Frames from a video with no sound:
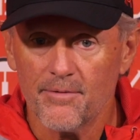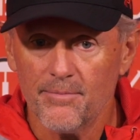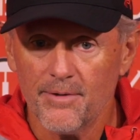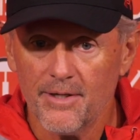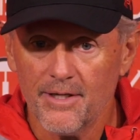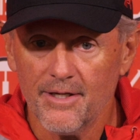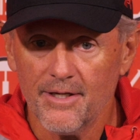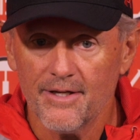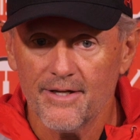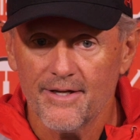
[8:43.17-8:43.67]

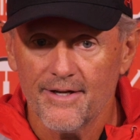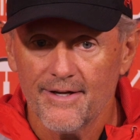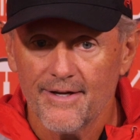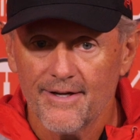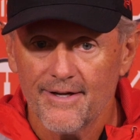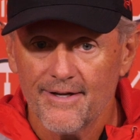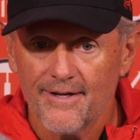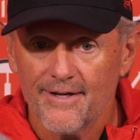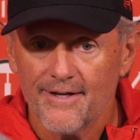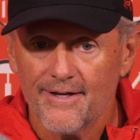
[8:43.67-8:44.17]
be
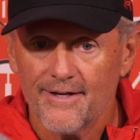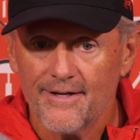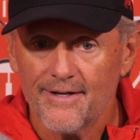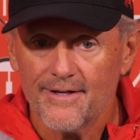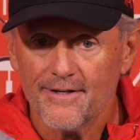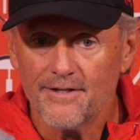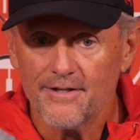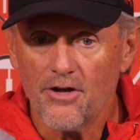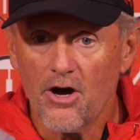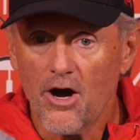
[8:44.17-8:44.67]

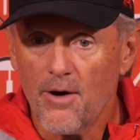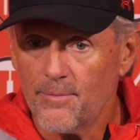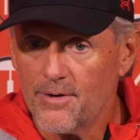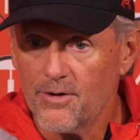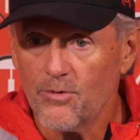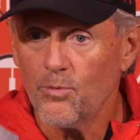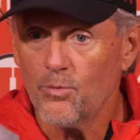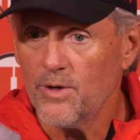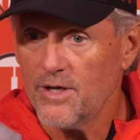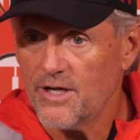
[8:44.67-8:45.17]

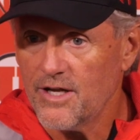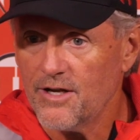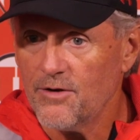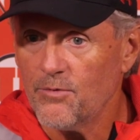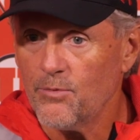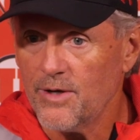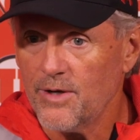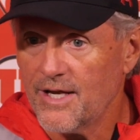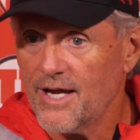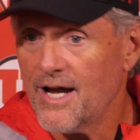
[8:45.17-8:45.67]
dominant week in
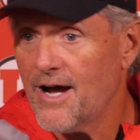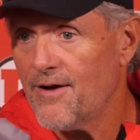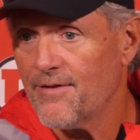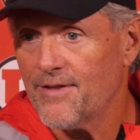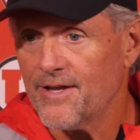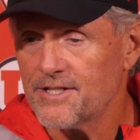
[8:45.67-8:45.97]
and week out.